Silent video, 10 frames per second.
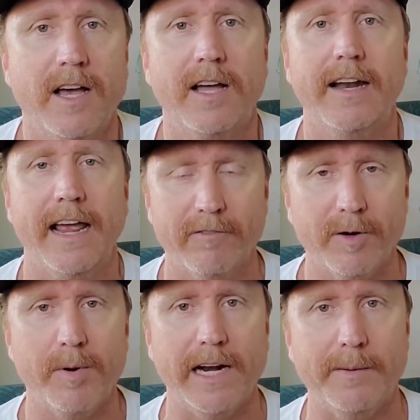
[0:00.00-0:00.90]
not
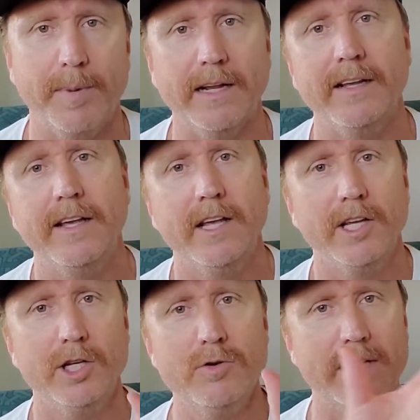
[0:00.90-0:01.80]
everybody, but
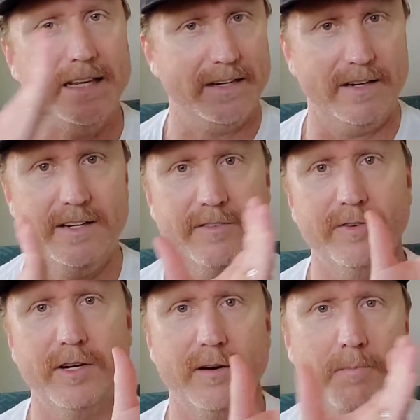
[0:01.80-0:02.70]
you get in a
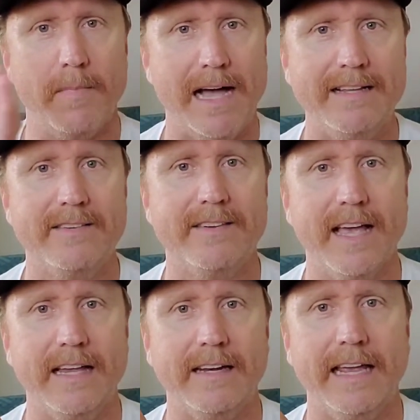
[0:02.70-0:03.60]
different
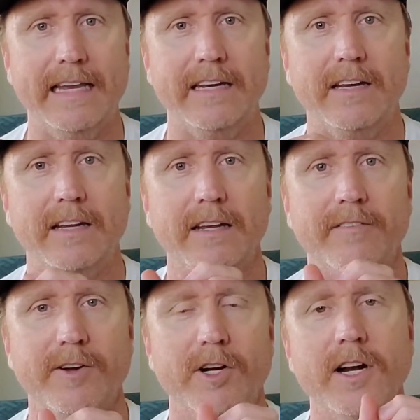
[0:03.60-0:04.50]
mindset, and
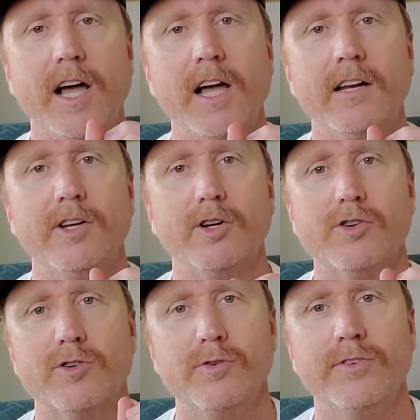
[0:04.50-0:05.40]
if you're not your
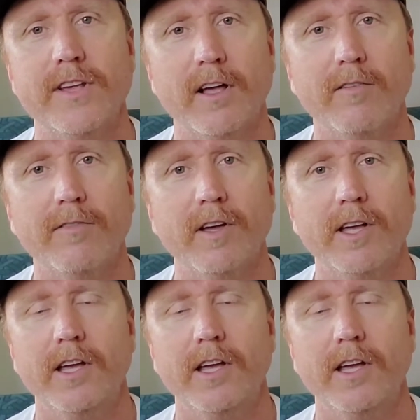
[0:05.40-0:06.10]
true self,